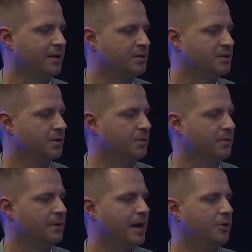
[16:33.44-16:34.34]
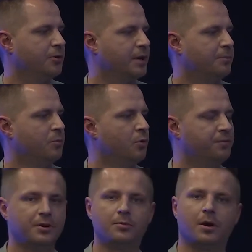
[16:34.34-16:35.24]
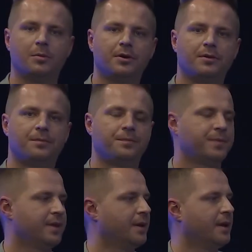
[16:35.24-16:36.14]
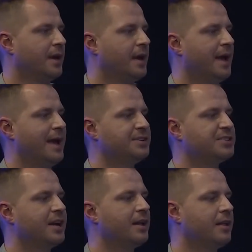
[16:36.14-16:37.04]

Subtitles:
So now you can move the robot and tell